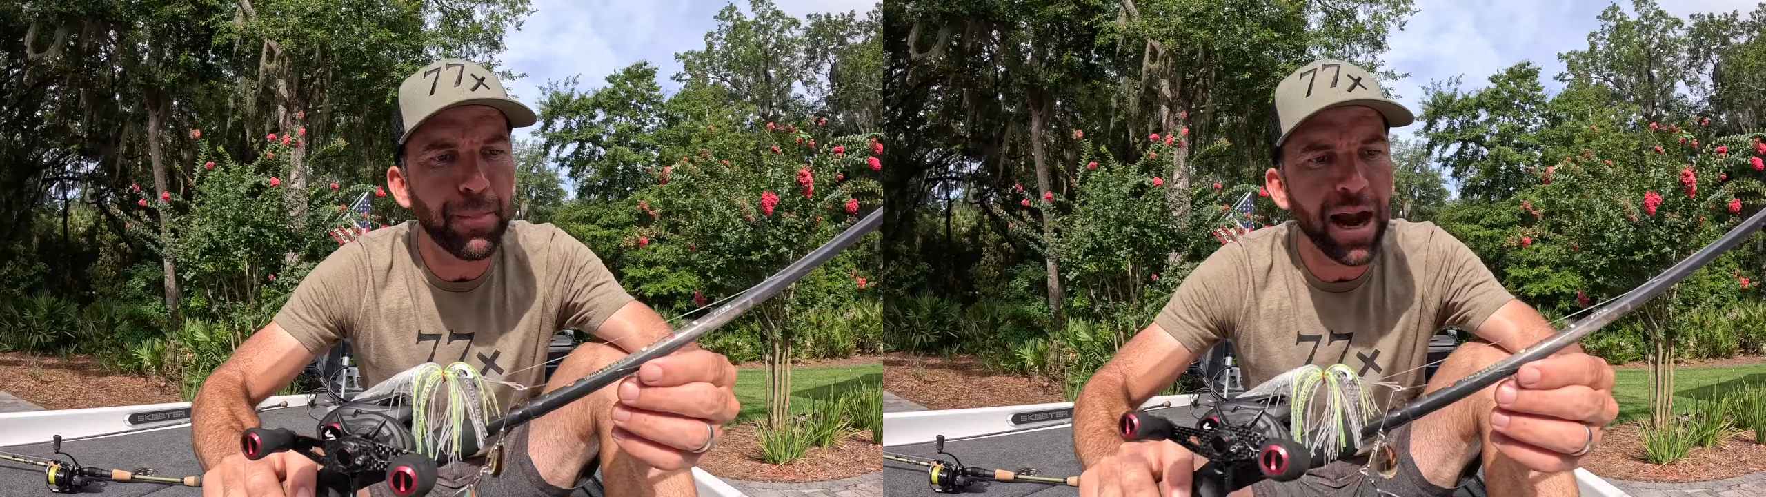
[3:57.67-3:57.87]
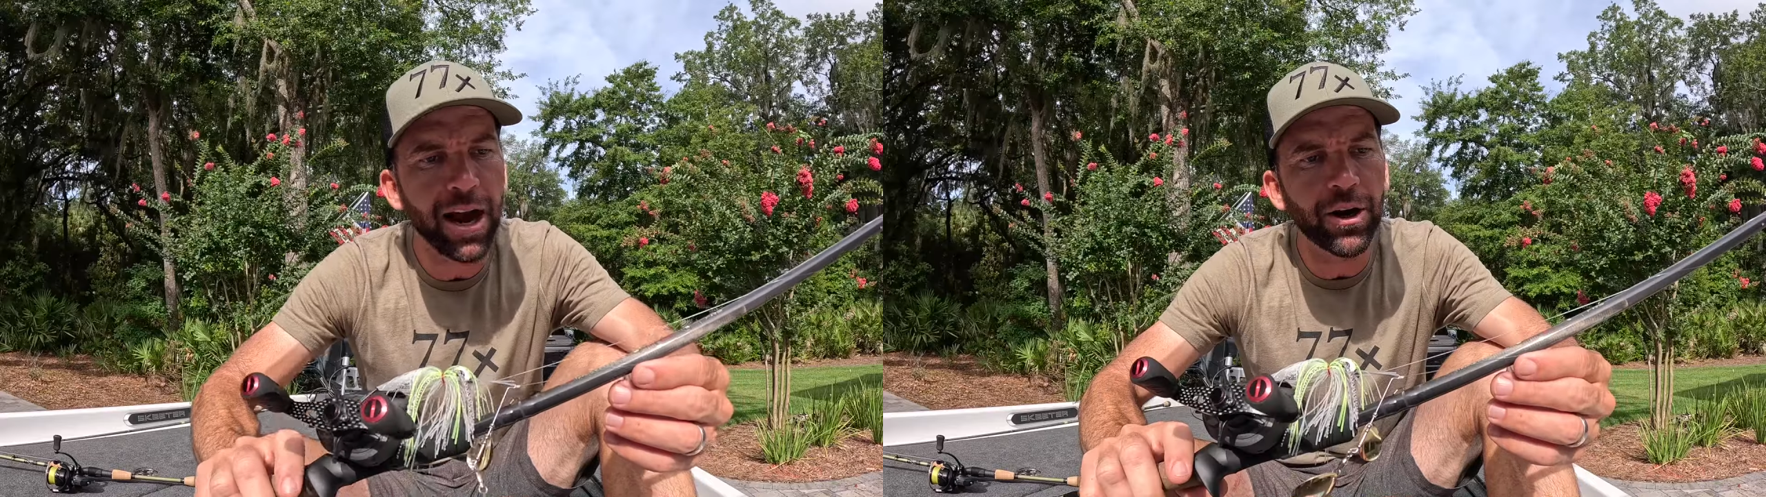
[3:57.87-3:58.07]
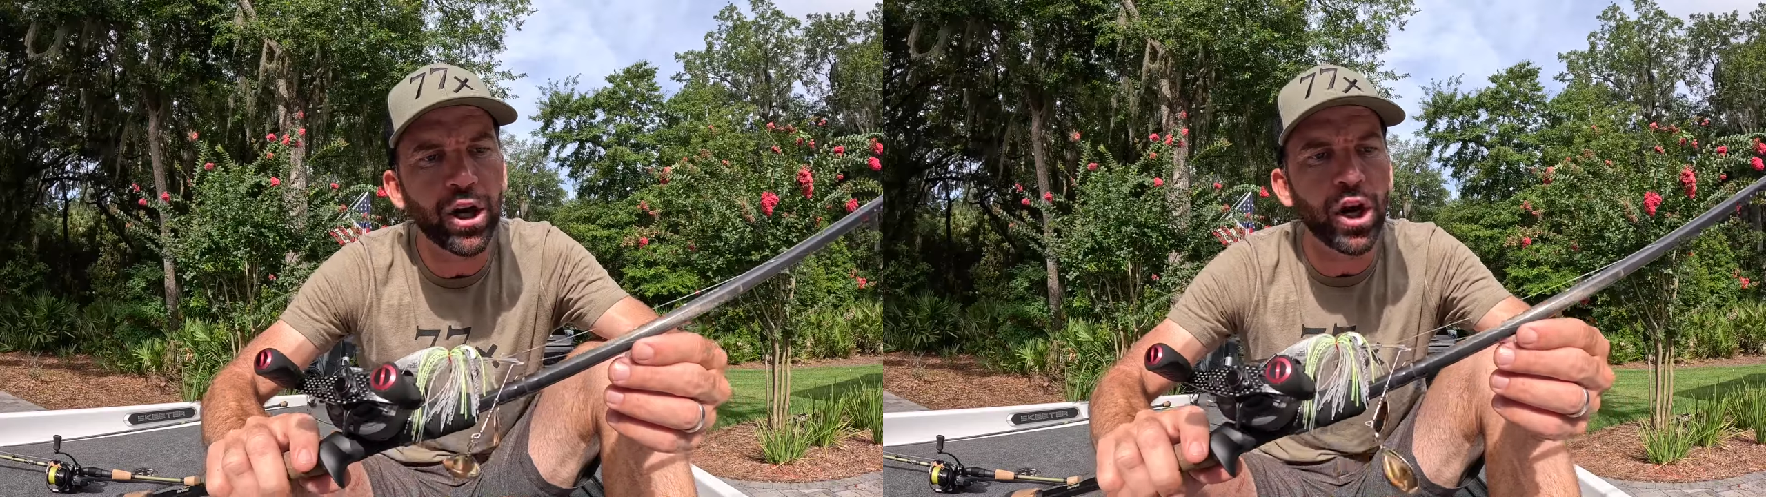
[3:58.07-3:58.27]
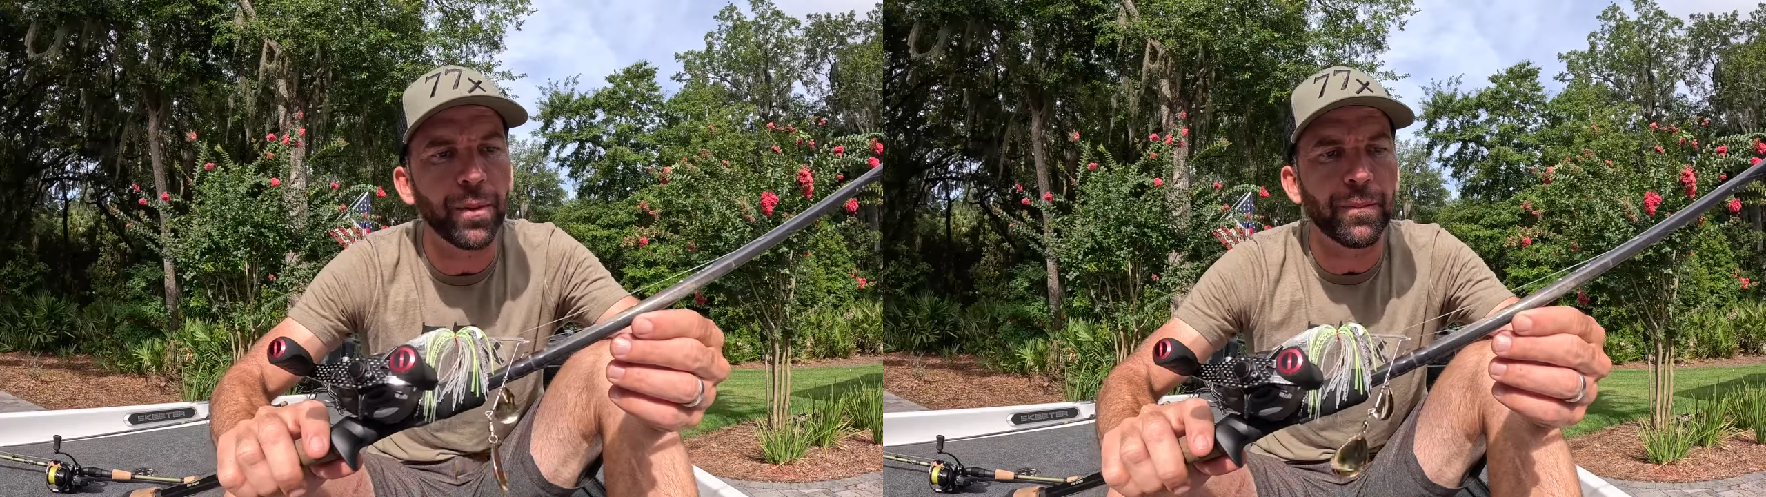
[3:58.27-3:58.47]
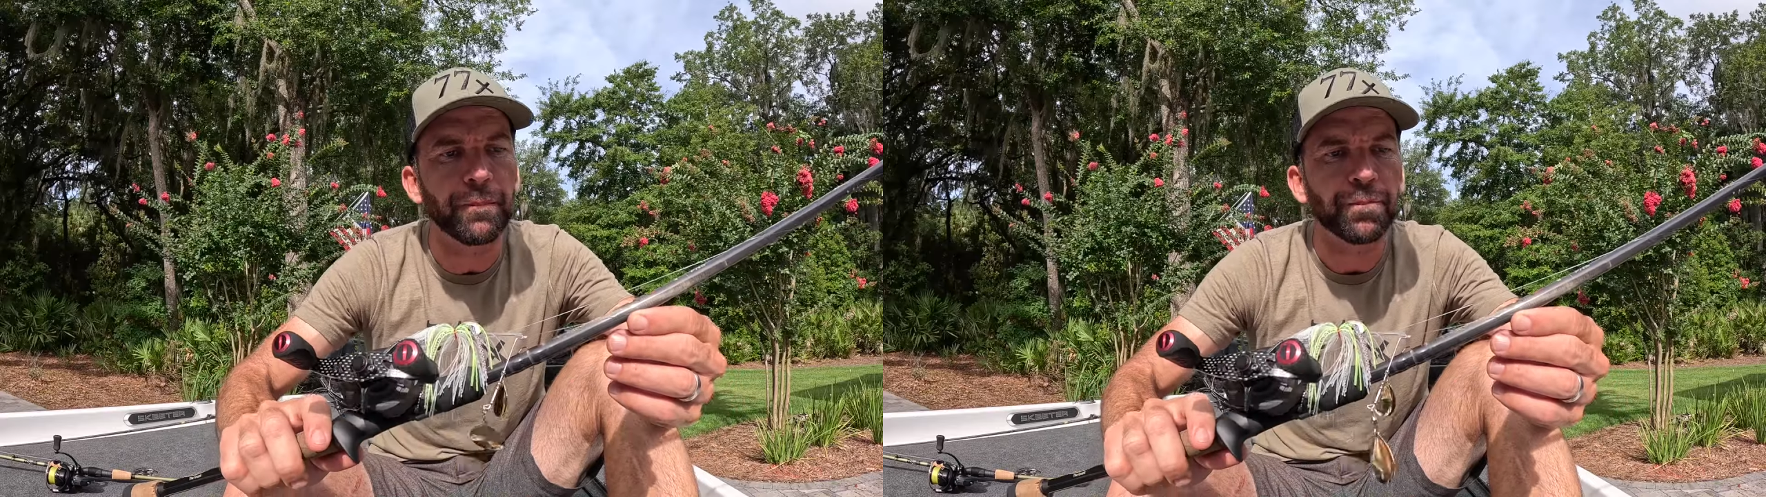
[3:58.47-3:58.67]
paired
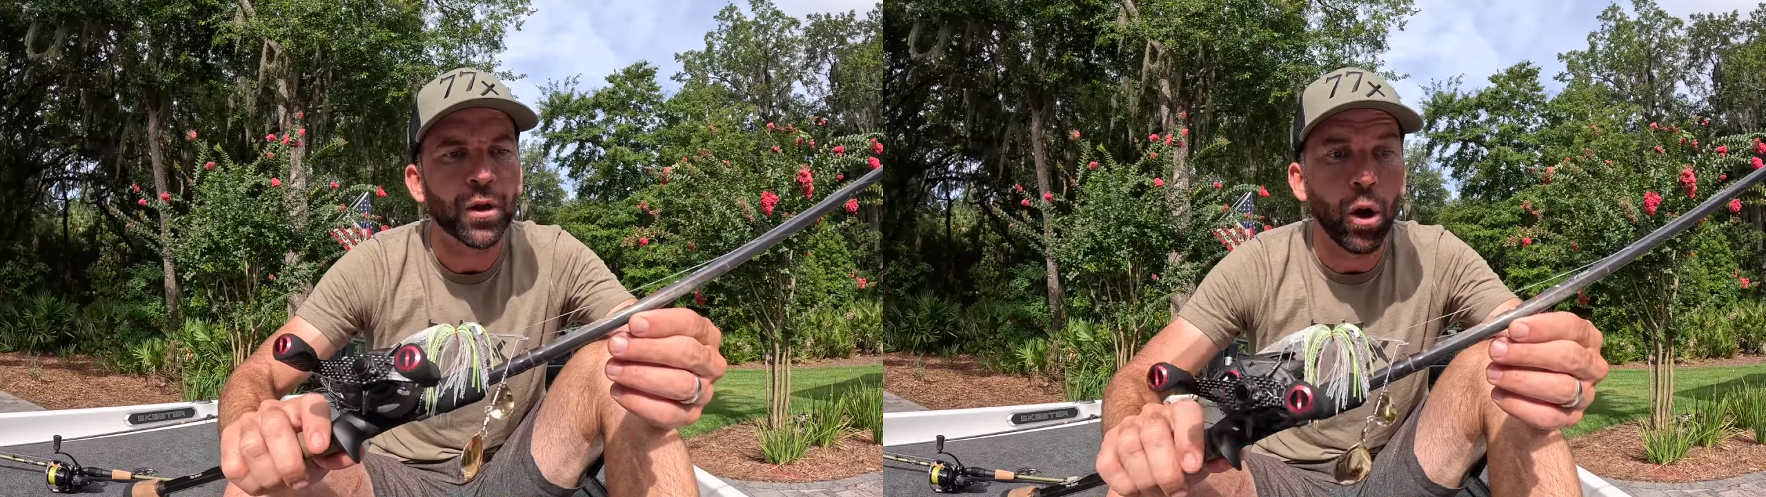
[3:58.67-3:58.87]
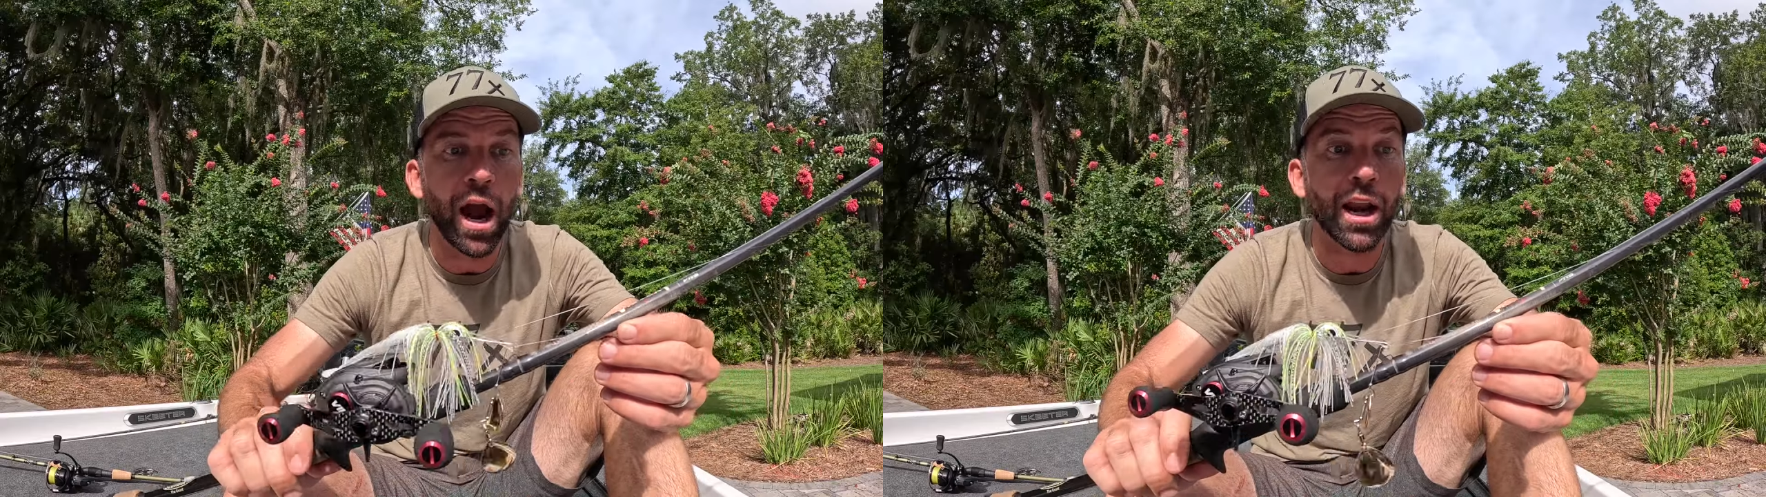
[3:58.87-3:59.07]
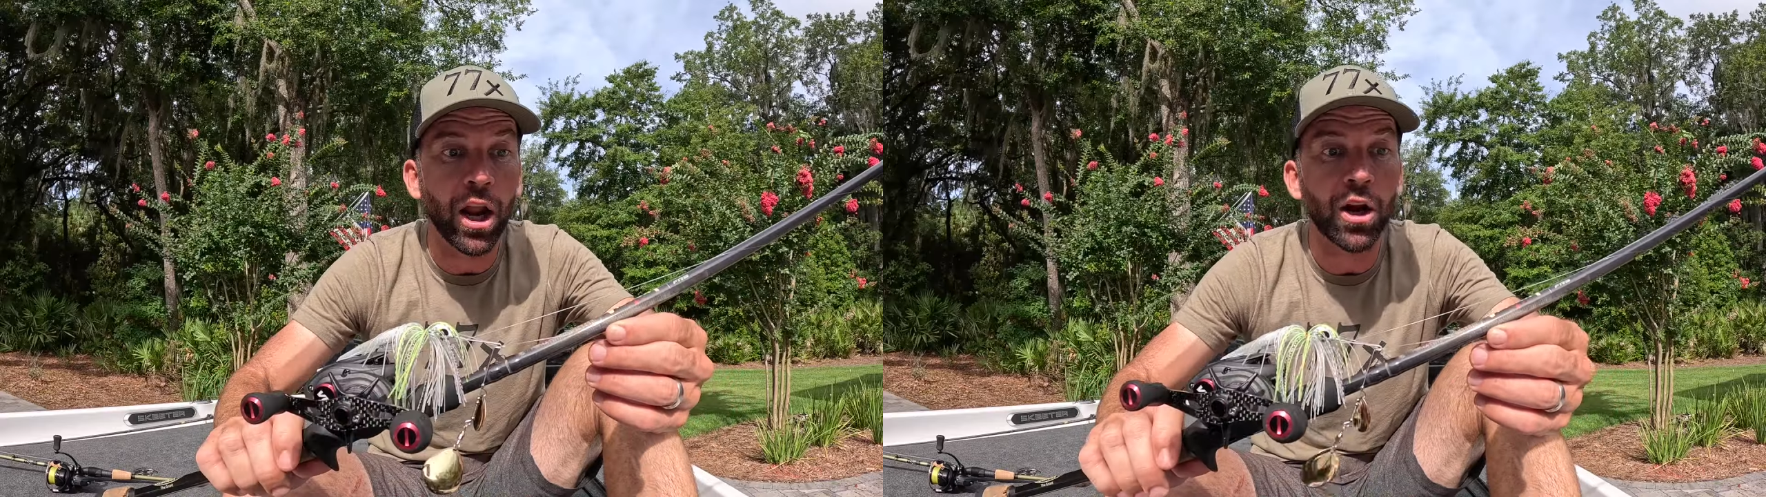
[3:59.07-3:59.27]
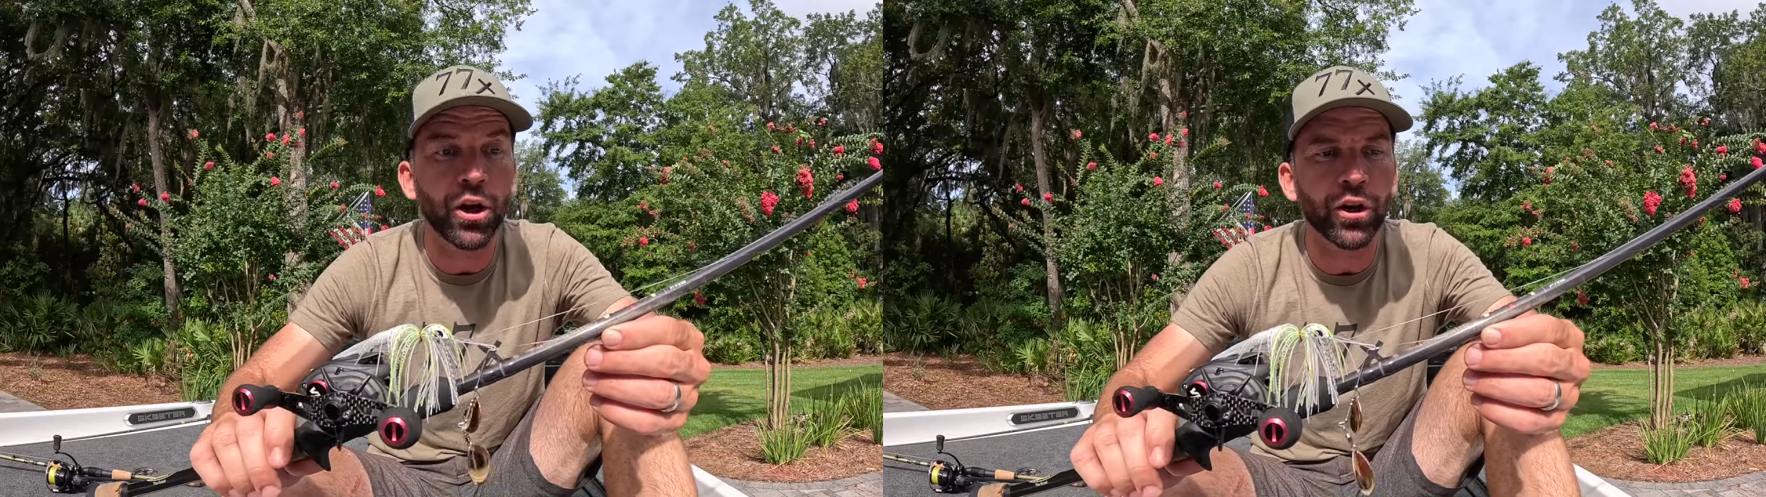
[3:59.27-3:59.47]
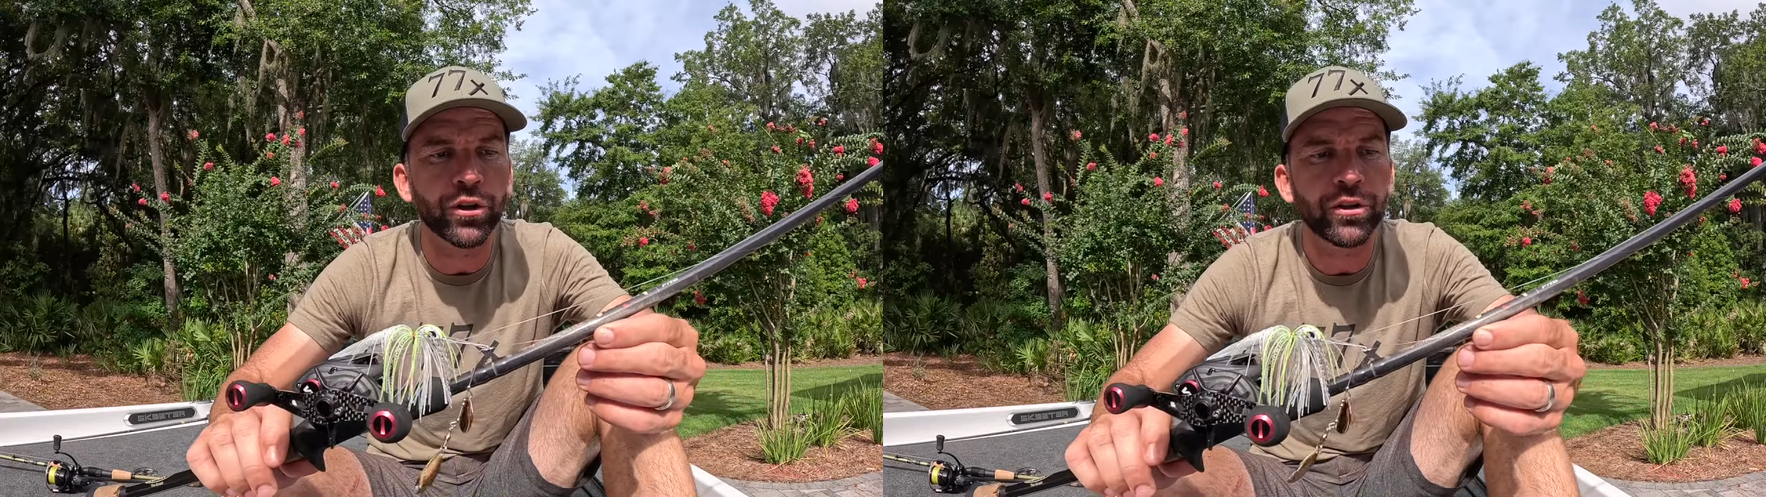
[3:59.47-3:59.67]
up, or I
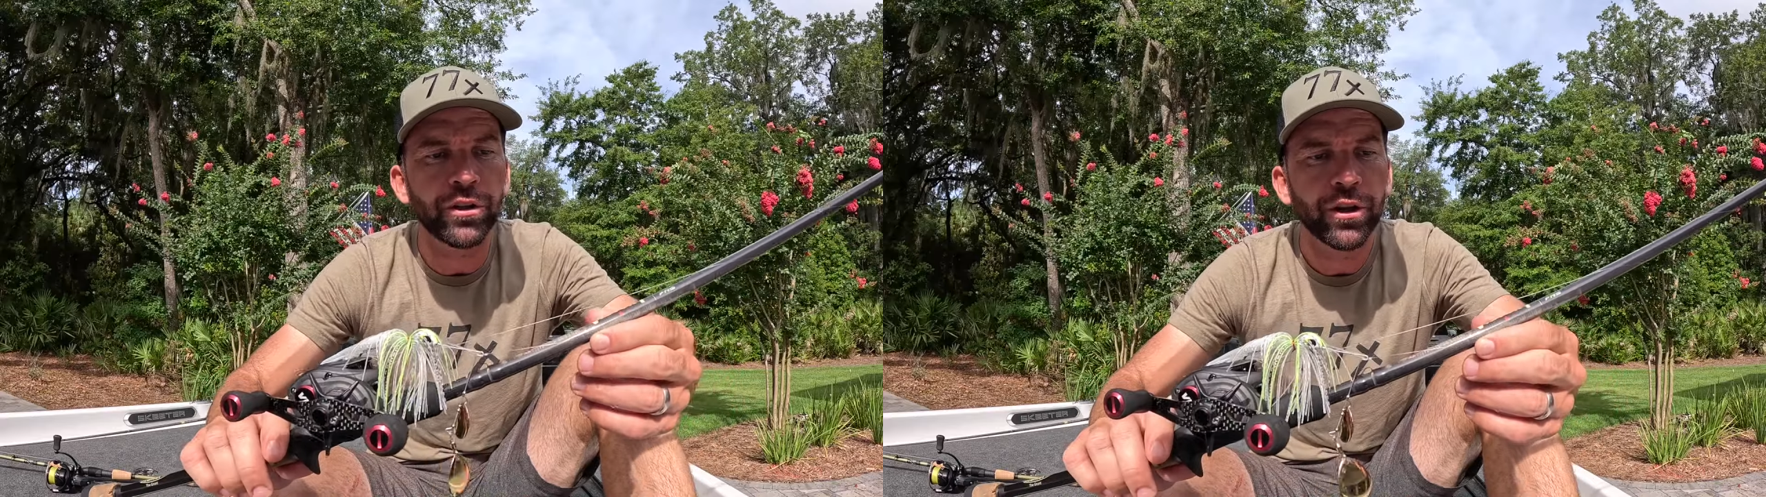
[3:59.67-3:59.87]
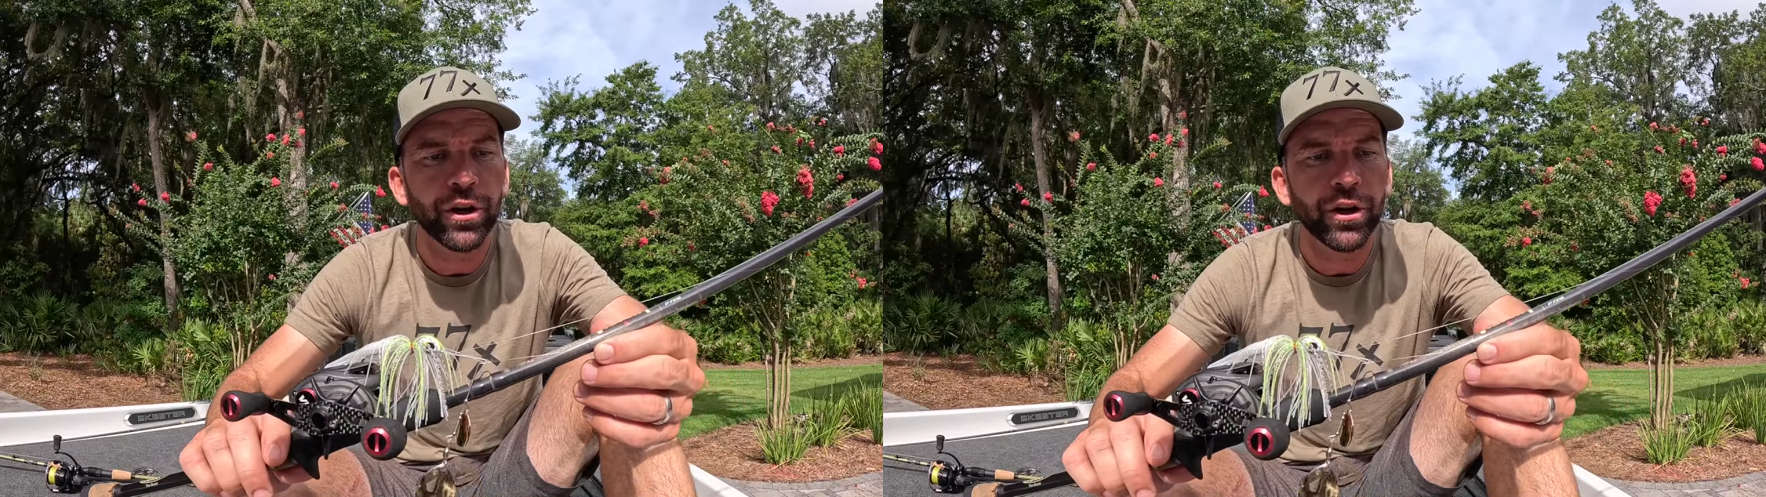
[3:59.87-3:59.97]
learned.